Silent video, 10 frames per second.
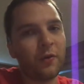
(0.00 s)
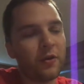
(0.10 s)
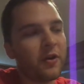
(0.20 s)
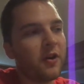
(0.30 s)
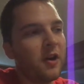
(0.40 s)

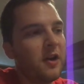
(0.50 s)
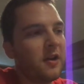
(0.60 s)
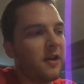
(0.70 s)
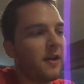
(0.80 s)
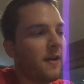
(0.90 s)
order.
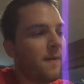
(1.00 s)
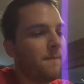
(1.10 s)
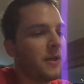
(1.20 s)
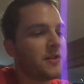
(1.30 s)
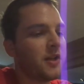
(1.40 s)

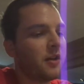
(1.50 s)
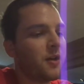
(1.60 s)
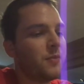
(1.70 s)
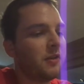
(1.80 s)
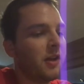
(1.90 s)
It's not
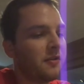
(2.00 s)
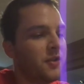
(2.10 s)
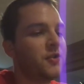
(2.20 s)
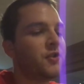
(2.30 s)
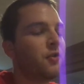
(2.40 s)
going to be like, this is